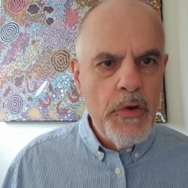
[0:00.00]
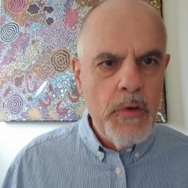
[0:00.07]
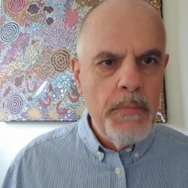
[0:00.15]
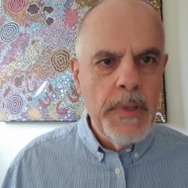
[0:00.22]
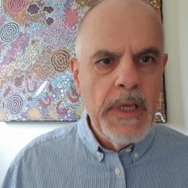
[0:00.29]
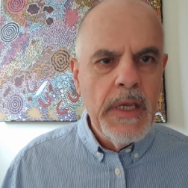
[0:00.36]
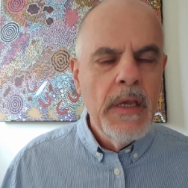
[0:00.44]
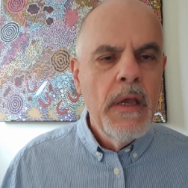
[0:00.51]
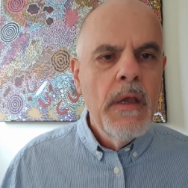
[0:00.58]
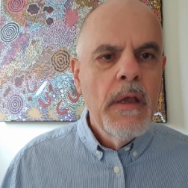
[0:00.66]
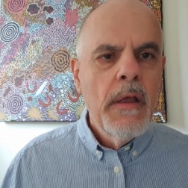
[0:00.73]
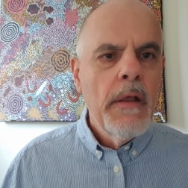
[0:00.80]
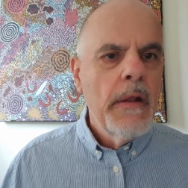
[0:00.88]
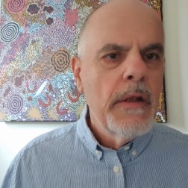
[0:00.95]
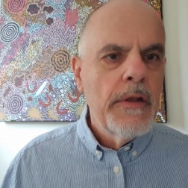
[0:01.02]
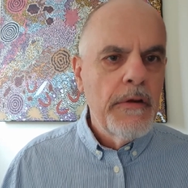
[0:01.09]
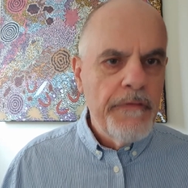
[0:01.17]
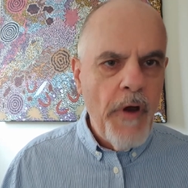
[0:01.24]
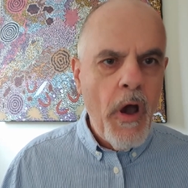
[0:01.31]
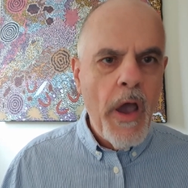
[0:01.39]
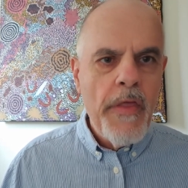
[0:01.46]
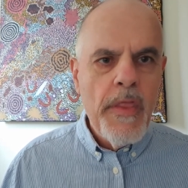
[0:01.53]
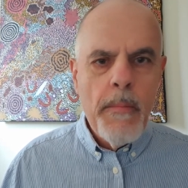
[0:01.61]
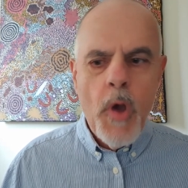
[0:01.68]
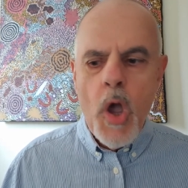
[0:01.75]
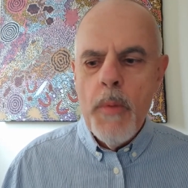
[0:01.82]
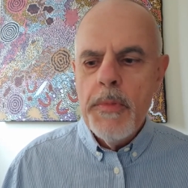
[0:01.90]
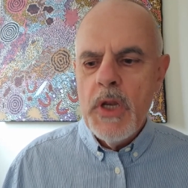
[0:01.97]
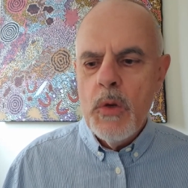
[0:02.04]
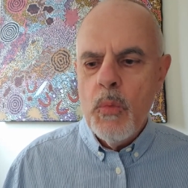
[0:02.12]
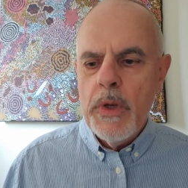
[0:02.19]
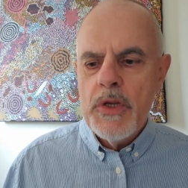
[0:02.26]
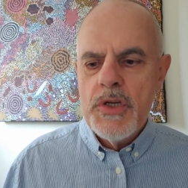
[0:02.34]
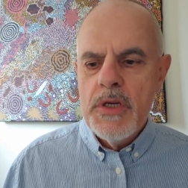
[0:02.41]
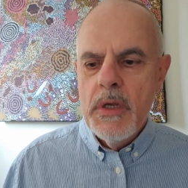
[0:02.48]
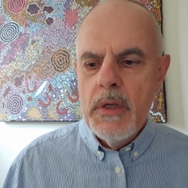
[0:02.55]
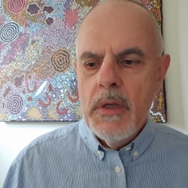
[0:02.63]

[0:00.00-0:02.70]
to be define the moment in which